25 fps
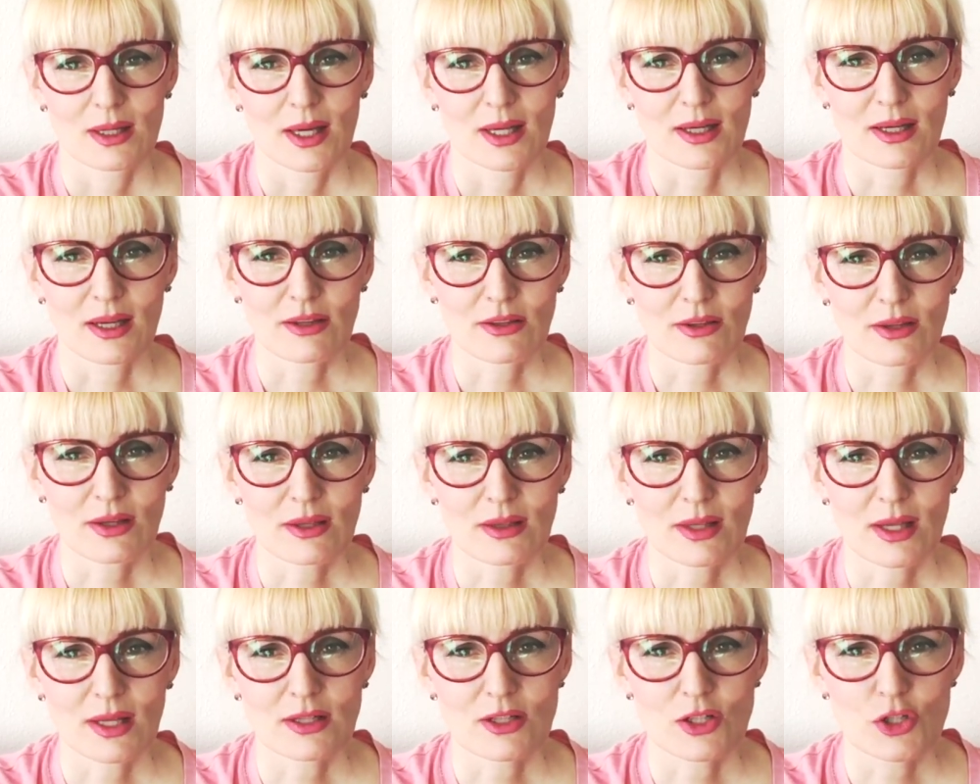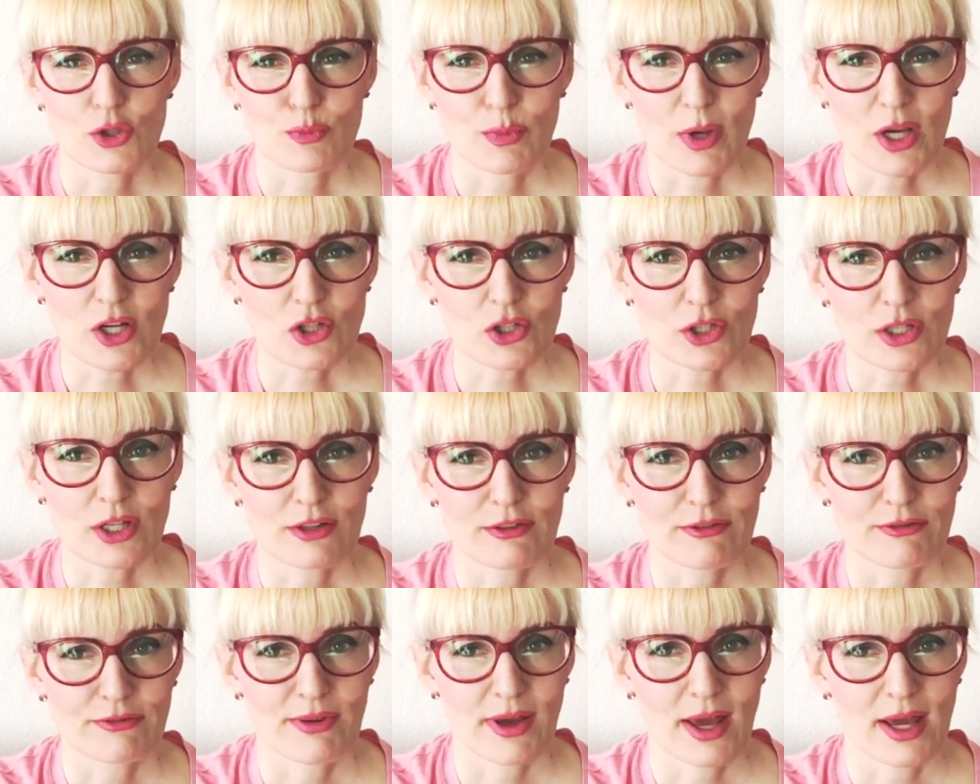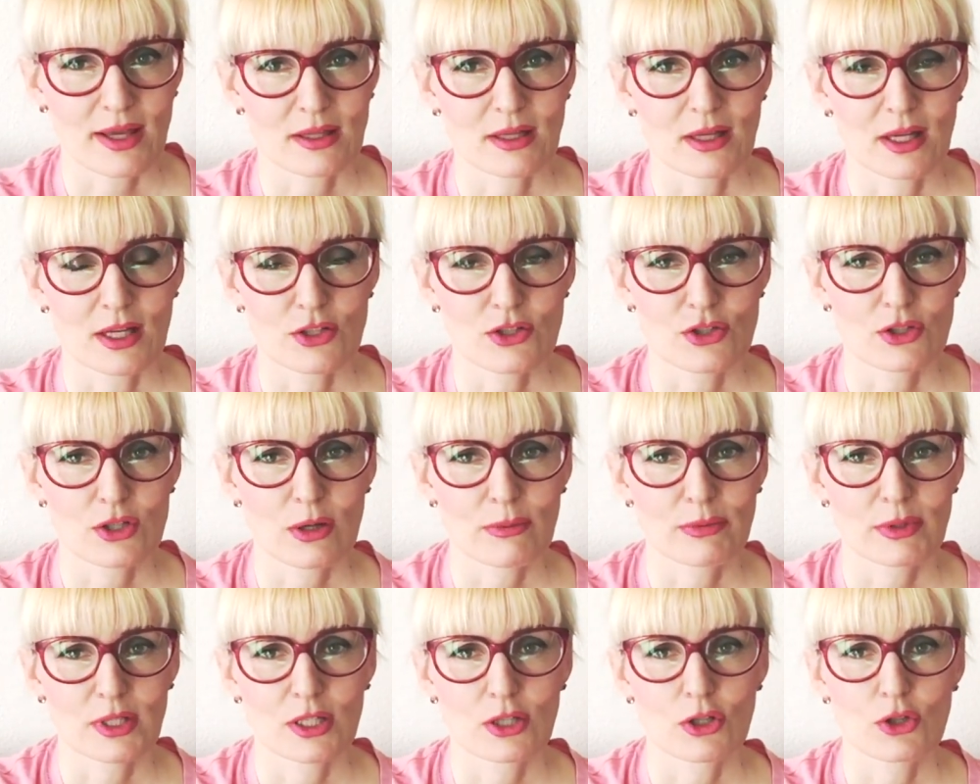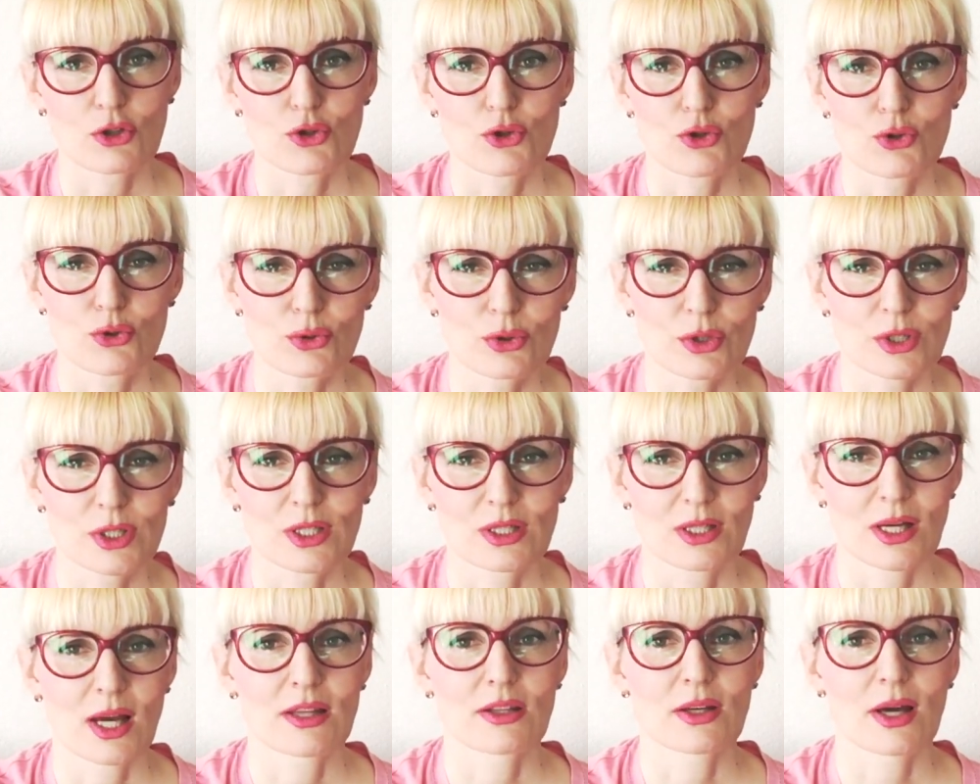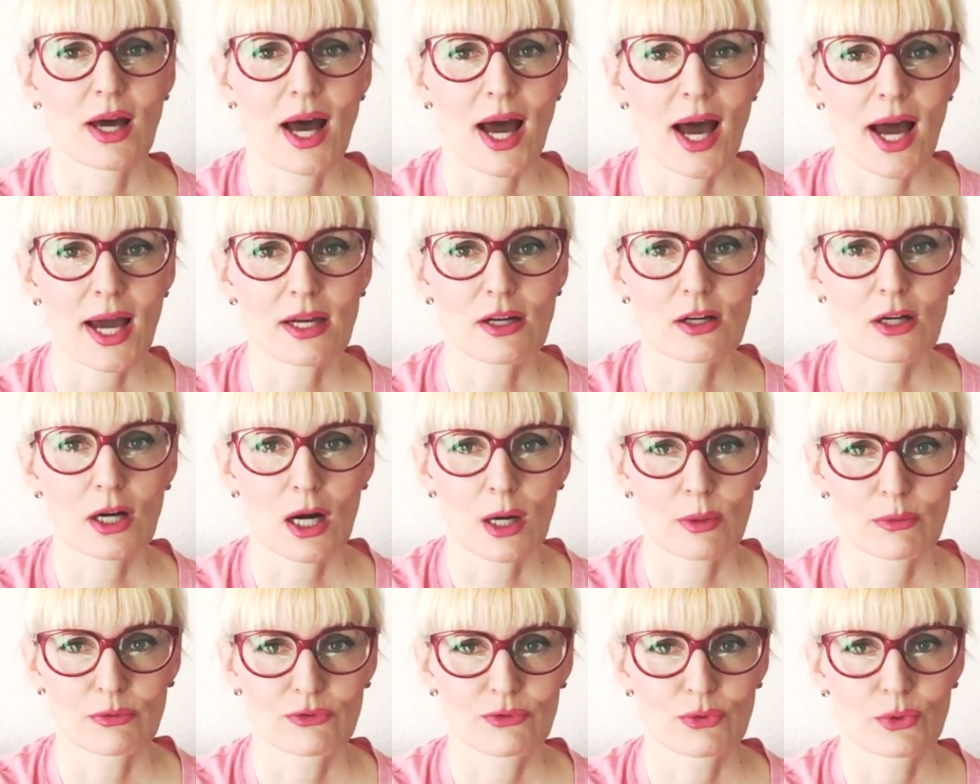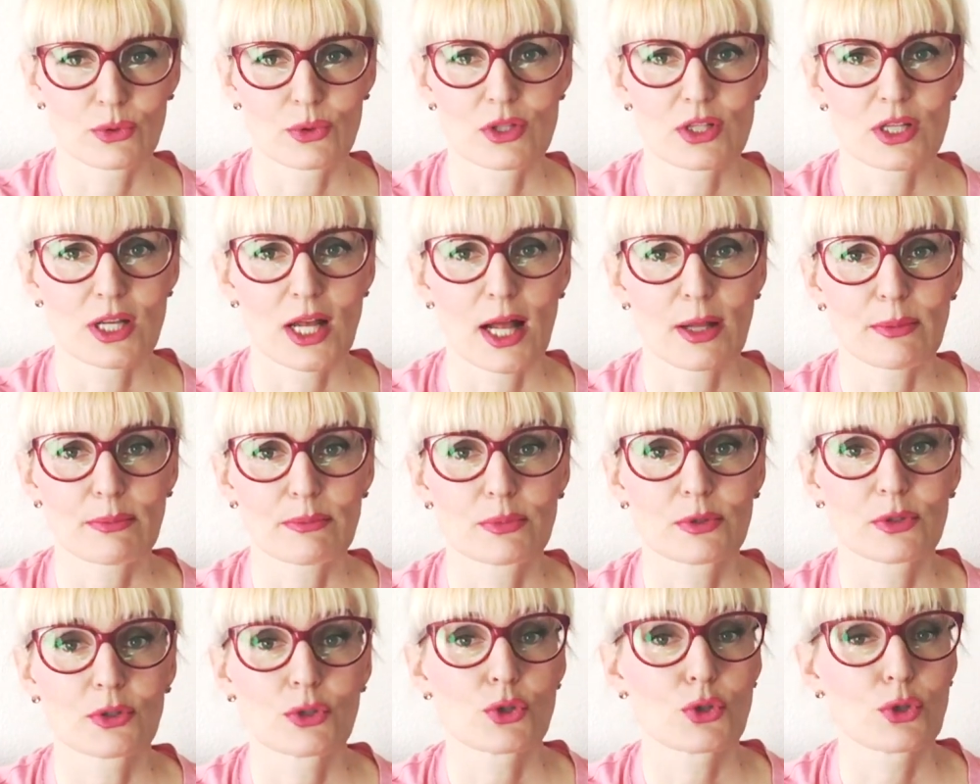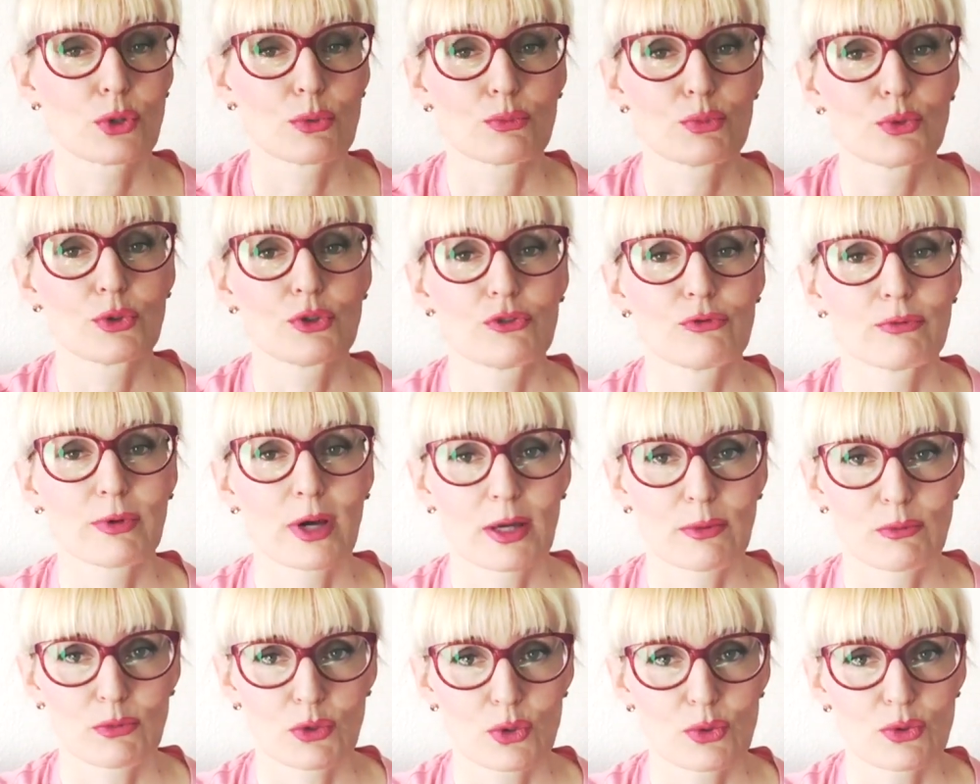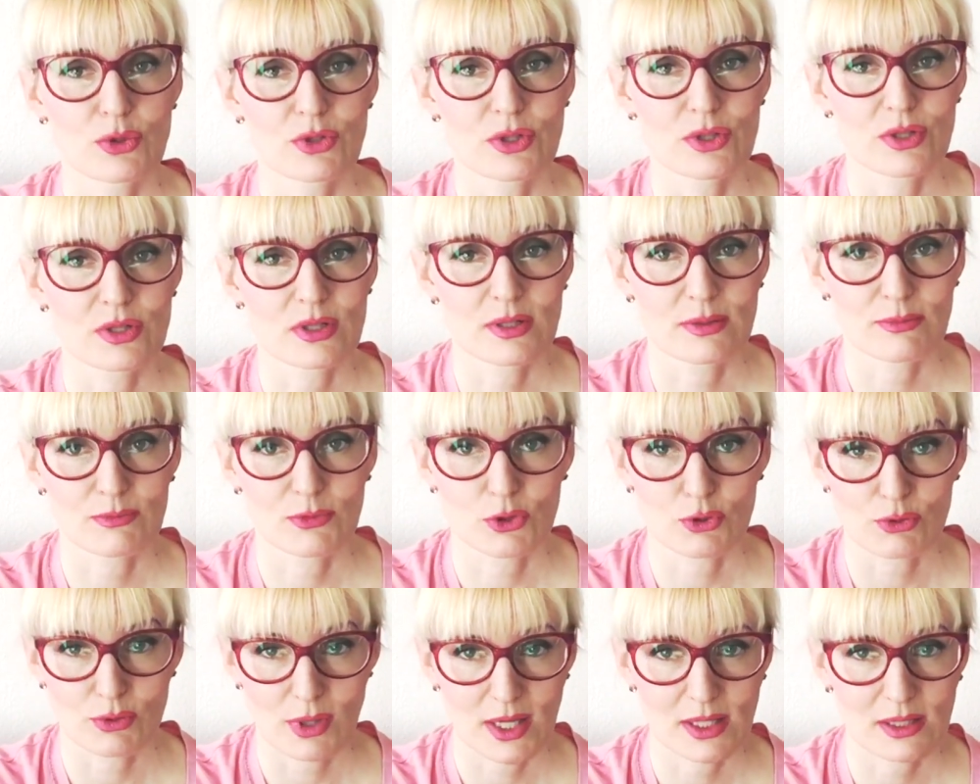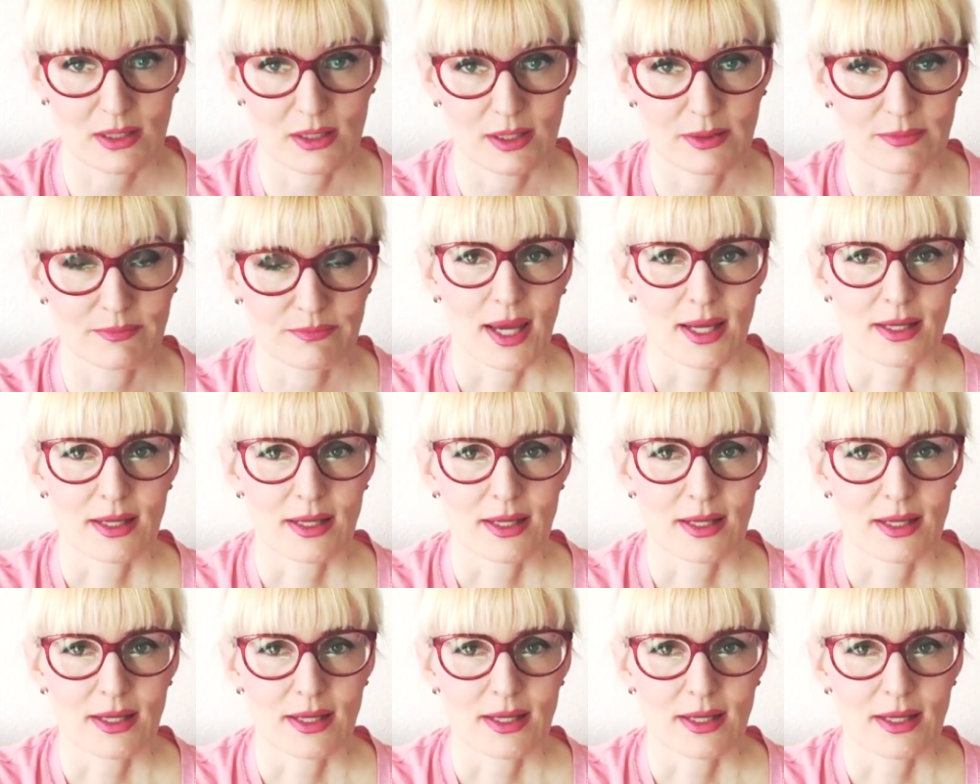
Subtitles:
And I think that especially the fact that I stopped eating sugar and other high-carb foods helped to improve my immune system greatly.